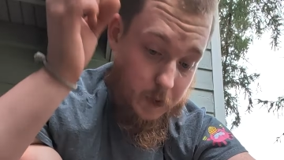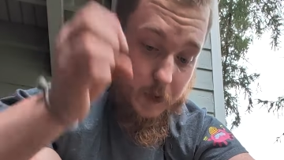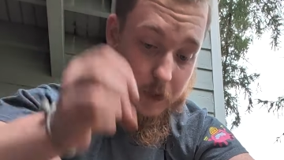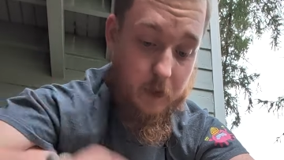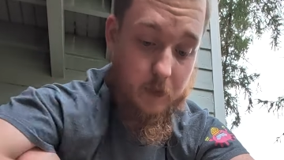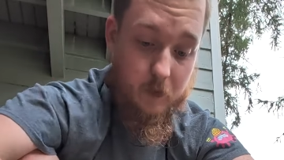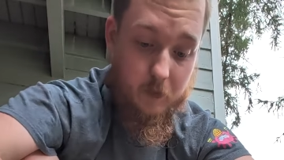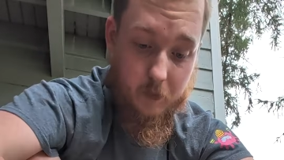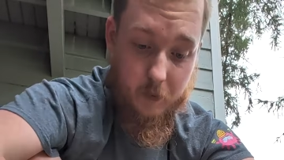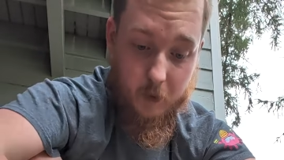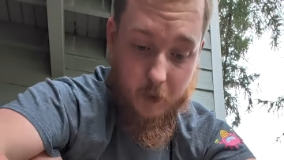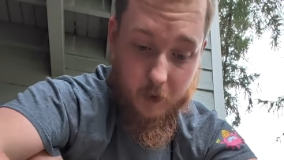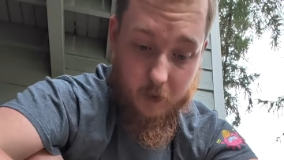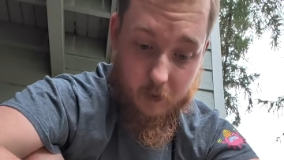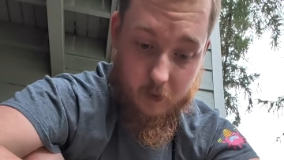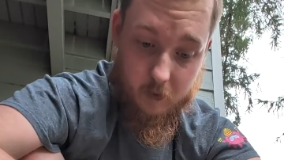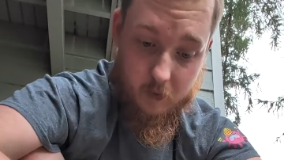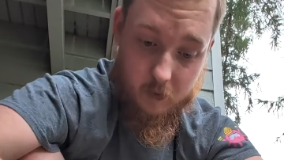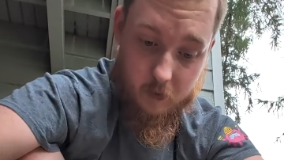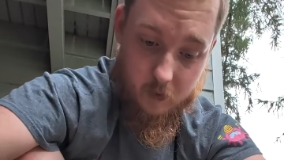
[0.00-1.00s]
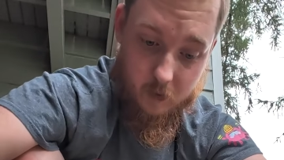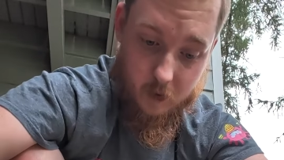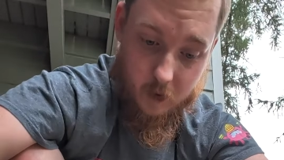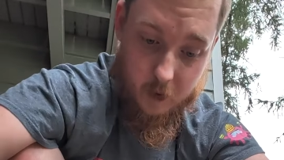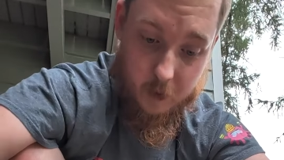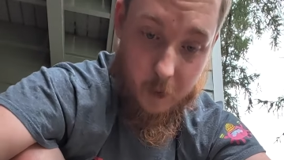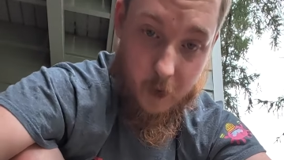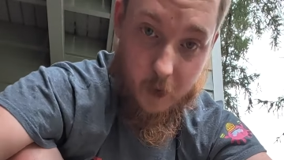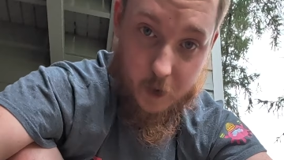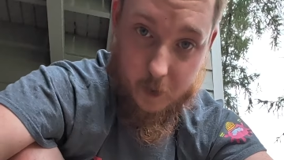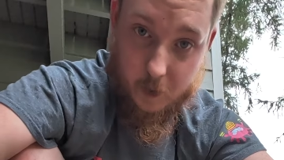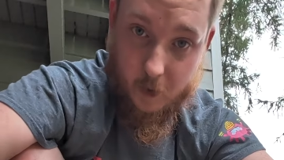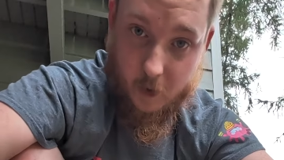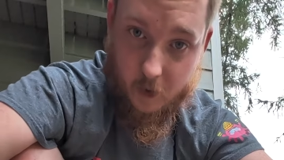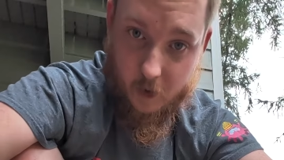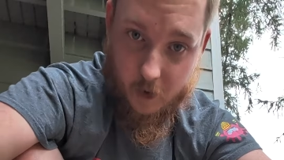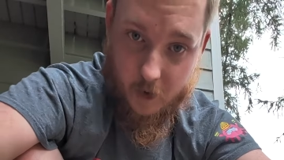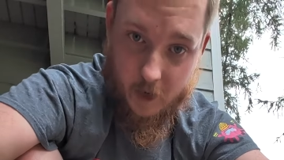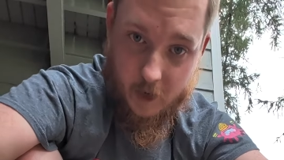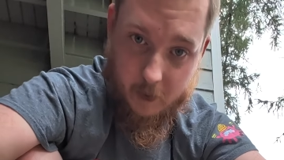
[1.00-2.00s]
could put a small
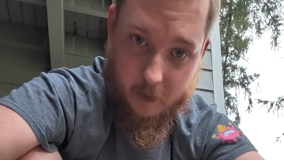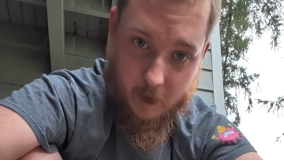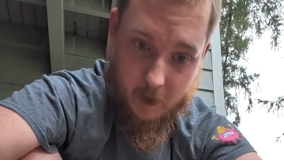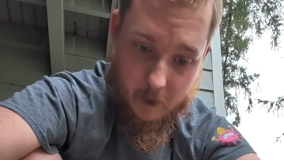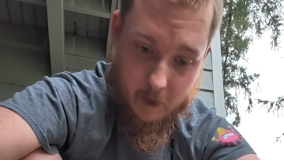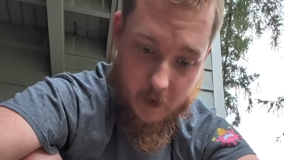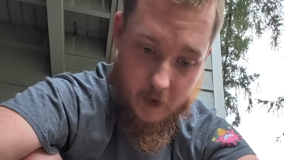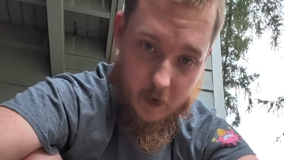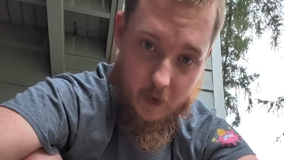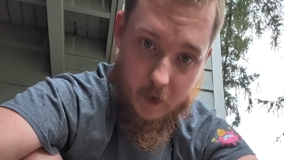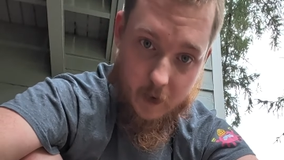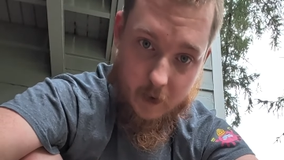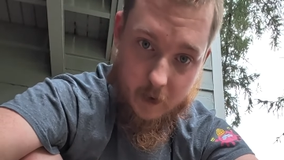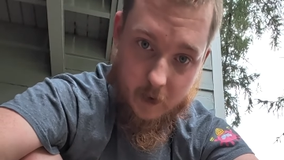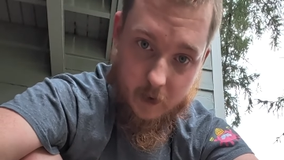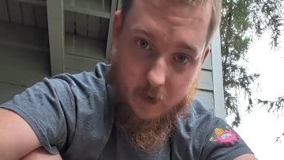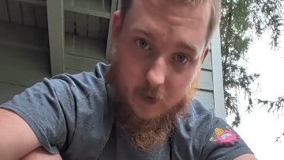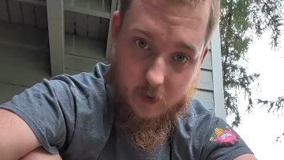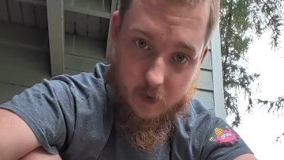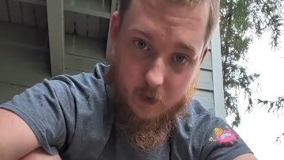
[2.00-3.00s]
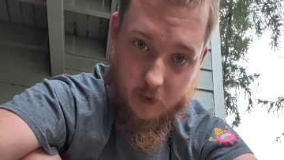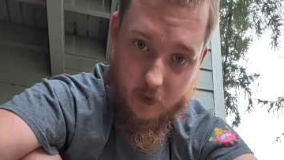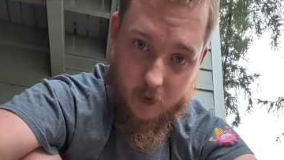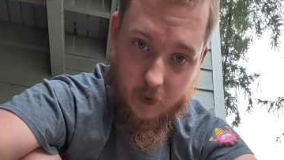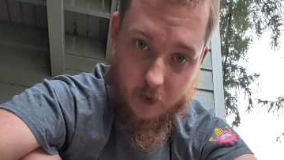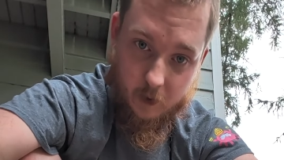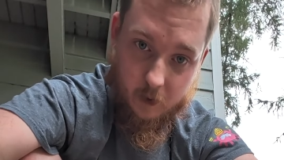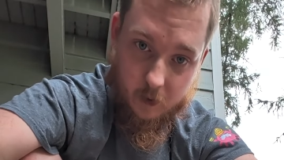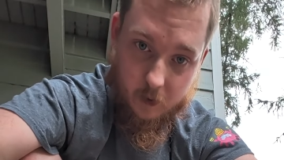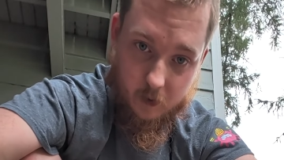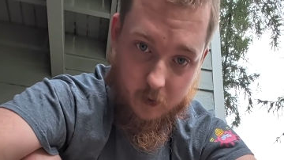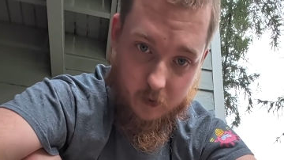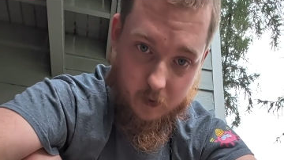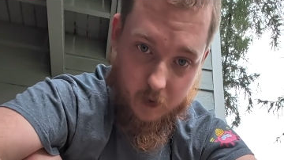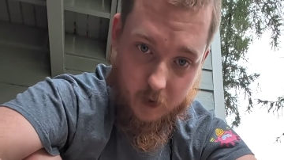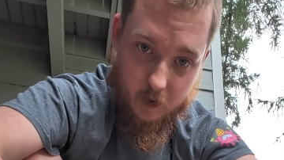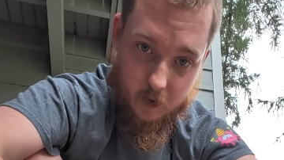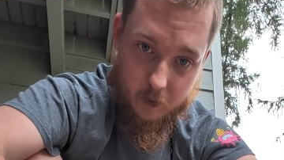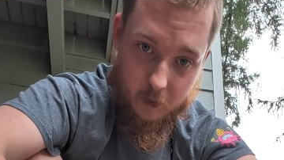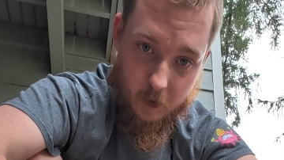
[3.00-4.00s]
smoke grenade maybe in this
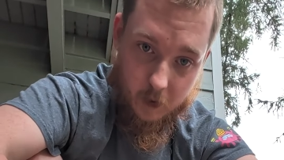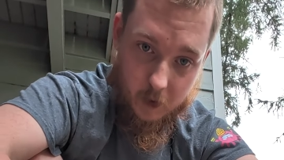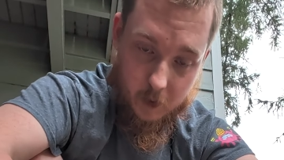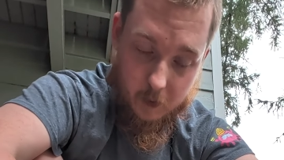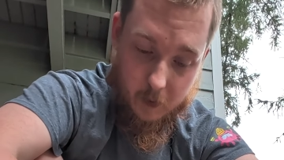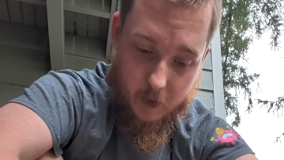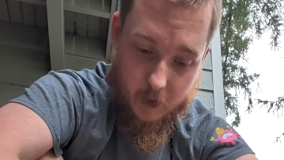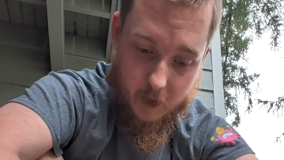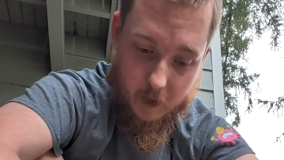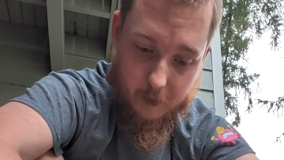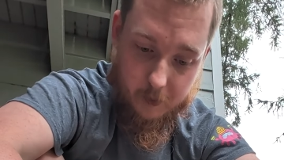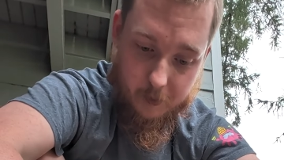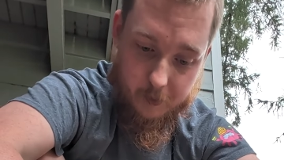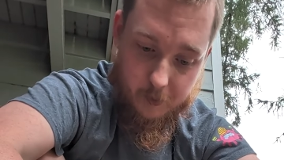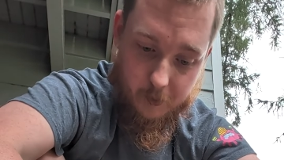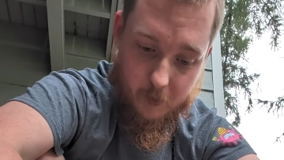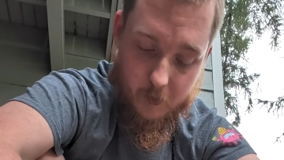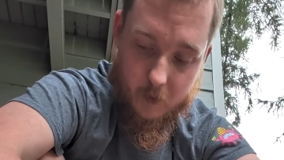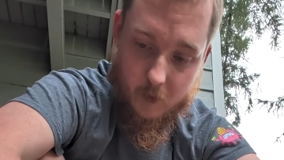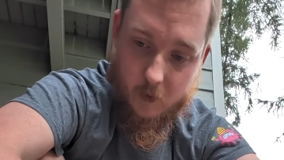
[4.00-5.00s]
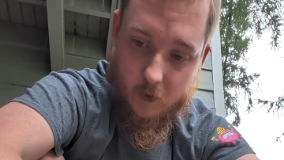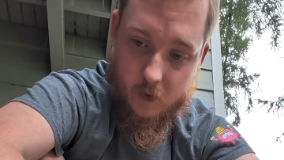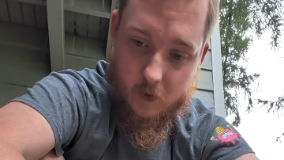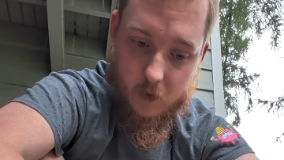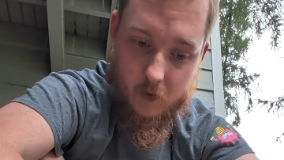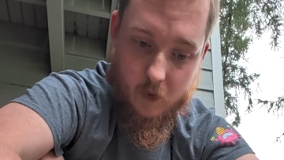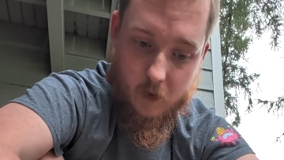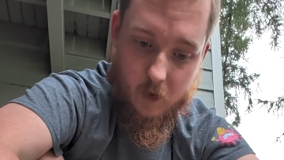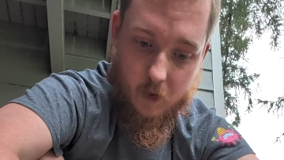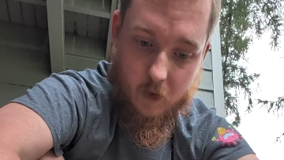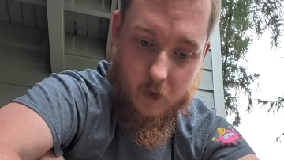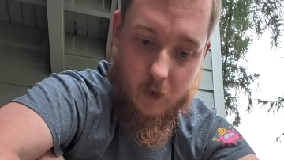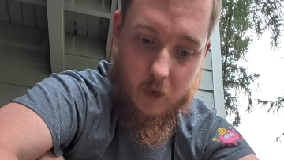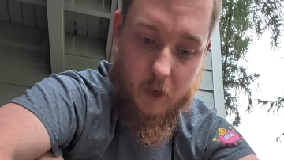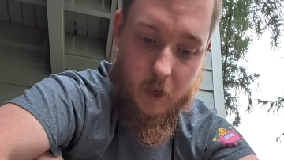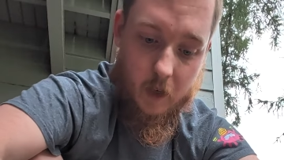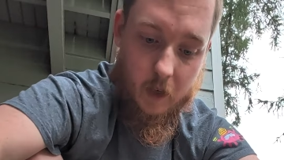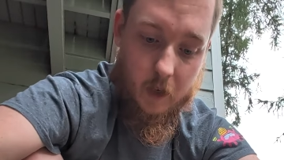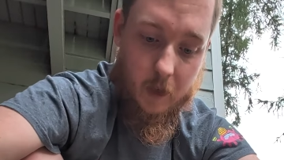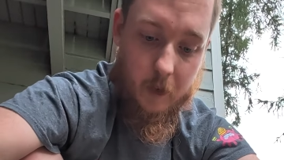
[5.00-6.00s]
smaller pocket.
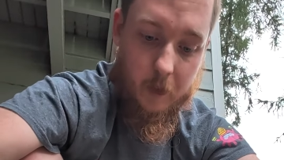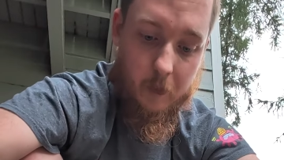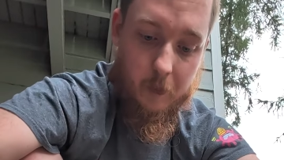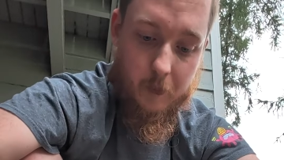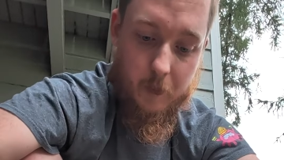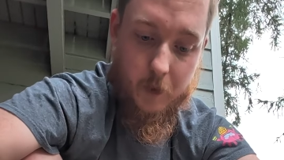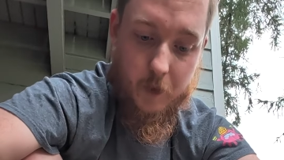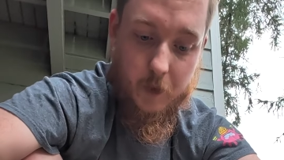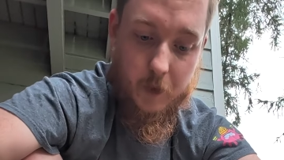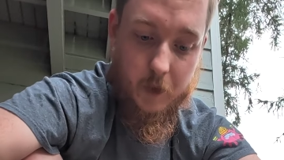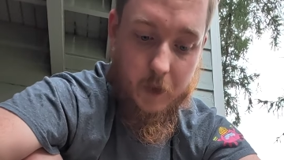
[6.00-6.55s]
You